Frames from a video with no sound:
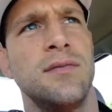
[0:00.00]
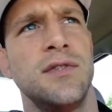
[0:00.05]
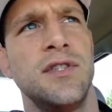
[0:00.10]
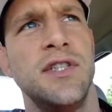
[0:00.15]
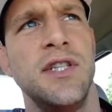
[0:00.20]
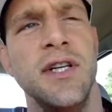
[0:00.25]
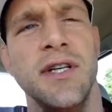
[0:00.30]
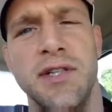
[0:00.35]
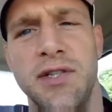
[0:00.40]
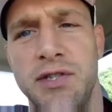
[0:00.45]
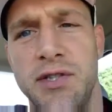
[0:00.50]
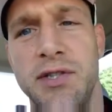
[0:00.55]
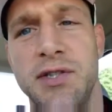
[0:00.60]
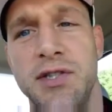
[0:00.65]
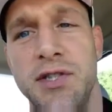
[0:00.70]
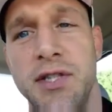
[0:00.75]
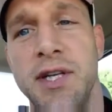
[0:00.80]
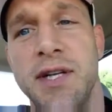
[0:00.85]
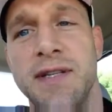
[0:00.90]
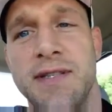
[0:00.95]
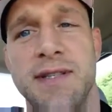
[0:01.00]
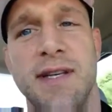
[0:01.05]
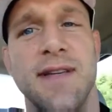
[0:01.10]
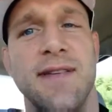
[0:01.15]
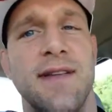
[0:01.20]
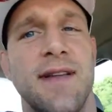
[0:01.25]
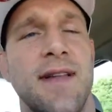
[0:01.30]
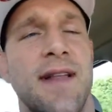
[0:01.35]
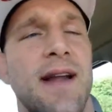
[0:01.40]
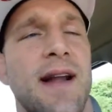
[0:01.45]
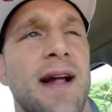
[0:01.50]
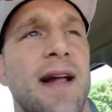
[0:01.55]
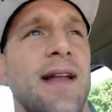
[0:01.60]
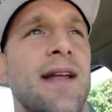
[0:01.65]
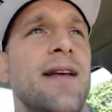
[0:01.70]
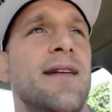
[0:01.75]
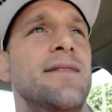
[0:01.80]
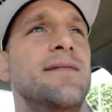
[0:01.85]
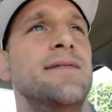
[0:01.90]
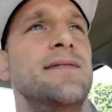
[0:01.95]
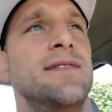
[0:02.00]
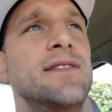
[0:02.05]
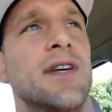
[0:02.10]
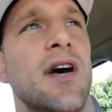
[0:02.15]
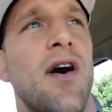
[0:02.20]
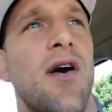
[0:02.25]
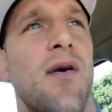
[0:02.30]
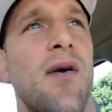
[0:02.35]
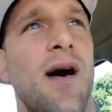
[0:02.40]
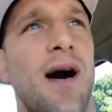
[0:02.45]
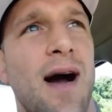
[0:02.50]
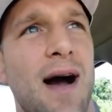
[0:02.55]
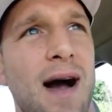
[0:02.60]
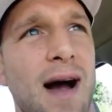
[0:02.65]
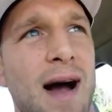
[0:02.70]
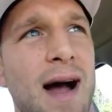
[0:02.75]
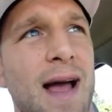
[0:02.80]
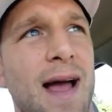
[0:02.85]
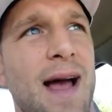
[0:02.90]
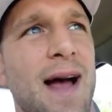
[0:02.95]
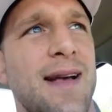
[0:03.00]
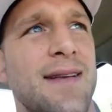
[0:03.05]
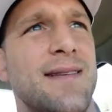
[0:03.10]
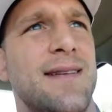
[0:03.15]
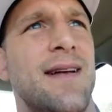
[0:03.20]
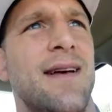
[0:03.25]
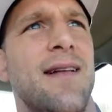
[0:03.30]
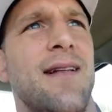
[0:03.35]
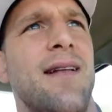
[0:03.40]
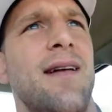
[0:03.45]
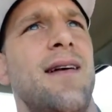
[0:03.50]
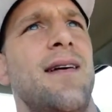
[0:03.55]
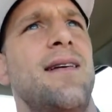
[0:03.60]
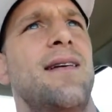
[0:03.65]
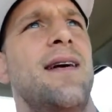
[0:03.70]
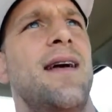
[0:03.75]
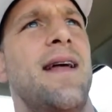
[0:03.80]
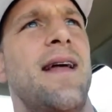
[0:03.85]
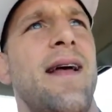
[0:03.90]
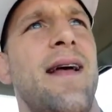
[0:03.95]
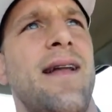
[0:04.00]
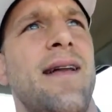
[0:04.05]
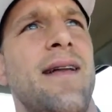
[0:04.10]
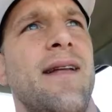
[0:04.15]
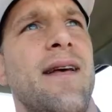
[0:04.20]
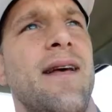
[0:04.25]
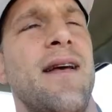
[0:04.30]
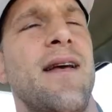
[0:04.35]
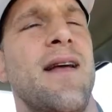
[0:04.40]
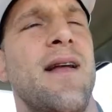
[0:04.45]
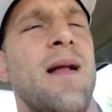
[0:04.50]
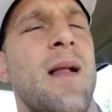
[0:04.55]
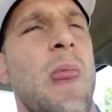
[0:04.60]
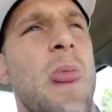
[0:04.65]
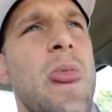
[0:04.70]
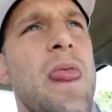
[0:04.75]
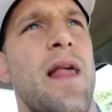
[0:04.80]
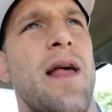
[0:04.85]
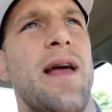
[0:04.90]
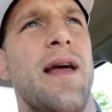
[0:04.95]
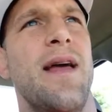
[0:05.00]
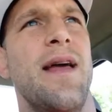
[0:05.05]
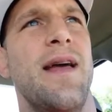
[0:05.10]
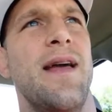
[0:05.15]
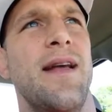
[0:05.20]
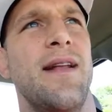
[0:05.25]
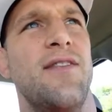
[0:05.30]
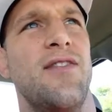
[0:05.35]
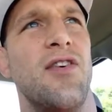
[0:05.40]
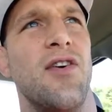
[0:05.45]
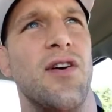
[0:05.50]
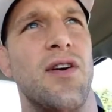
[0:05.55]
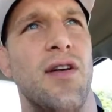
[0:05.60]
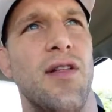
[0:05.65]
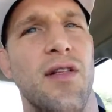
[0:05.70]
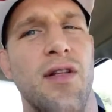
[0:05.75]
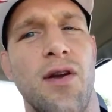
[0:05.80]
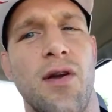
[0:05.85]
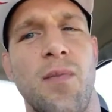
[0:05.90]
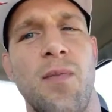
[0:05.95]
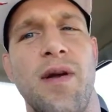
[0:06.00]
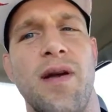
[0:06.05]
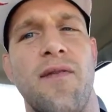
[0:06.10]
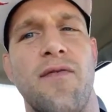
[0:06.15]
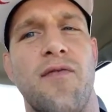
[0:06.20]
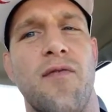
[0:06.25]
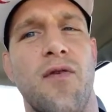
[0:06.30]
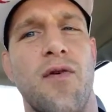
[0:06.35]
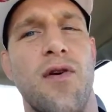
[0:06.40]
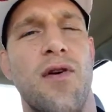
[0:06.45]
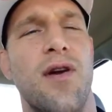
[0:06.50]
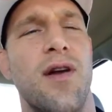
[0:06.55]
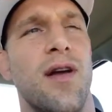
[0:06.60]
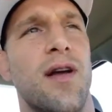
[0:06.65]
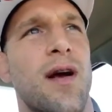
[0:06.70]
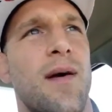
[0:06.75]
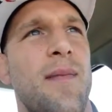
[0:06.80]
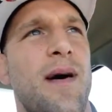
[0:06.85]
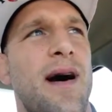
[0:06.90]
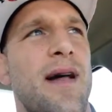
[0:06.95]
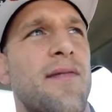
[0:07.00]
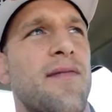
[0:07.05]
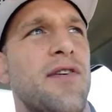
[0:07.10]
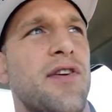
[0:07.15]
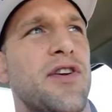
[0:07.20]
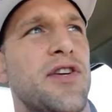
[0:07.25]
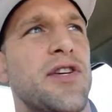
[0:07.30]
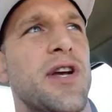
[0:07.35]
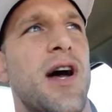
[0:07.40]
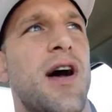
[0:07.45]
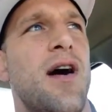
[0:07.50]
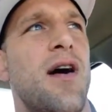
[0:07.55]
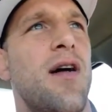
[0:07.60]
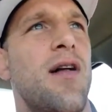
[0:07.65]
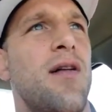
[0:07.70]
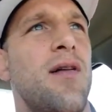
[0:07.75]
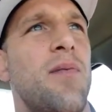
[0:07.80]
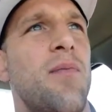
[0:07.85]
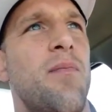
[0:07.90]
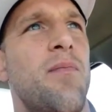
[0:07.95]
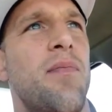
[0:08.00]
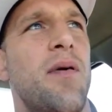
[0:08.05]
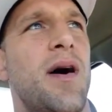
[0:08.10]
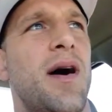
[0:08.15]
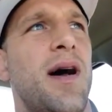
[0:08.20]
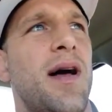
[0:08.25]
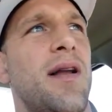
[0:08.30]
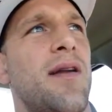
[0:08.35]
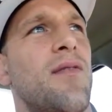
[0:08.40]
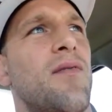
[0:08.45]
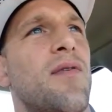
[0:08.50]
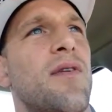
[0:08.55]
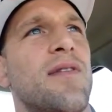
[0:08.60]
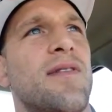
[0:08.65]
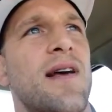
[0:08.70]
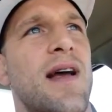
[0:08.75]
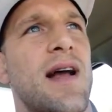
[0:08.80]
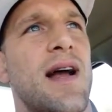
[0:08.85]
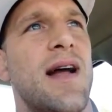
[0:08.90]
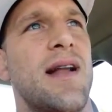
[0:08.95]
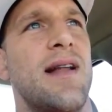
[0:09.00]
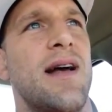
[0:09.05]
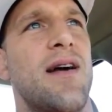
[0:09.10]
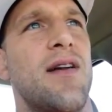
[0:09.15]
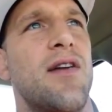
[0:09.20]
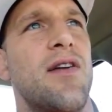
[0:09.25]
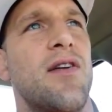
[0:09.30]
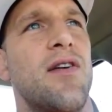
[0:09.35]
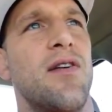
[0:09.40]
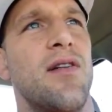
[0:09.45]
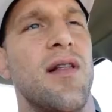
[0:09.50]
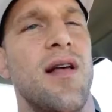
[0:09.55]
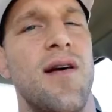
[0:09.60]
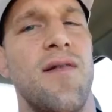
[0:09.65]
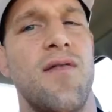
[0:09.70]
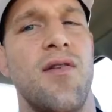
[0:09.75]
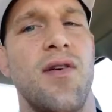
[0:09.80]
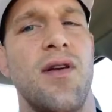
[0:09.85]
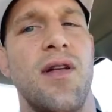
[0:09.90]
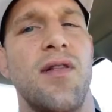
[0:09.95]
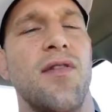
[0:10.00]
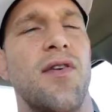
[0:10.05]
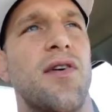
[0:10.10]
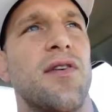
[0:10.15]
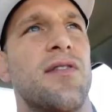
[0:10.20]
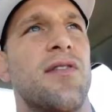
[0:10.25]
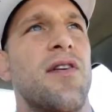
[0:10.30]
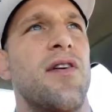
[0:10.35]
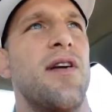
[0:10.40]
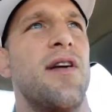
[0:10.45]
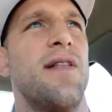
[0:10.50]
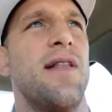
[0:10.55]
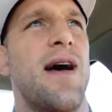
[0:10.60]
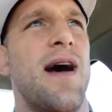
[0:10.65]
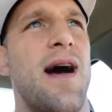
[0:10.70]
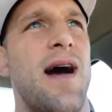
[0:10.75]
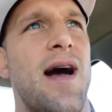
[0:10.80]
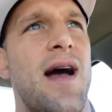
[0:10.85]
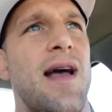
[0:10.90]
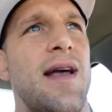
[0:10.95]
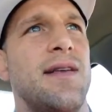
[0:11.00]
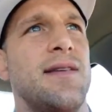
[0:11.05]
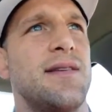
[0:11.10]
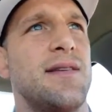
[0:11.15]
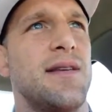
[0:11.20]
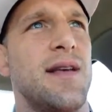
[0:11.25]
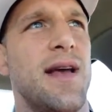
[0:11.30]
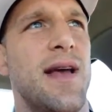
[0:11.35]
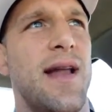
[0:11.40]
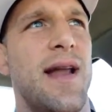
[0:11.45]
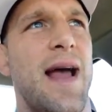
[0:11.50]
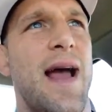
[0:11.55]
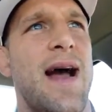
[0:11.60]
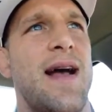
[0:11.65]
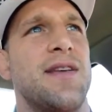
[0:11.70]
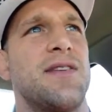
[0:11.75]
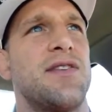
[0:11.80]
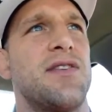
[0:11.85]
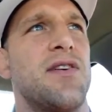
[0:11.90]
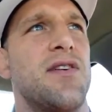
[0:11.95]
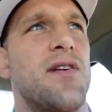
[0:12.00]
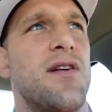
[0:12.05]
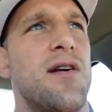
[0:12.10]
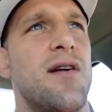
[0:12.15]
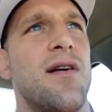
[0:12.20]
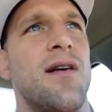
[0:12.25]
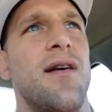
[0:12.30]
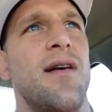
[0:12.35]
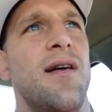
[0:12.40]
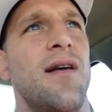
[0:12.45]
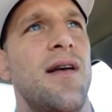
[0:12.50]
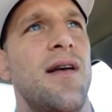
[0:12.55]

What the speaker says: She insisted that I did. So I asked Ella, and it took a little bit for her to come out of her shell. But once I got down on her level and looked her in the eyes and asked her,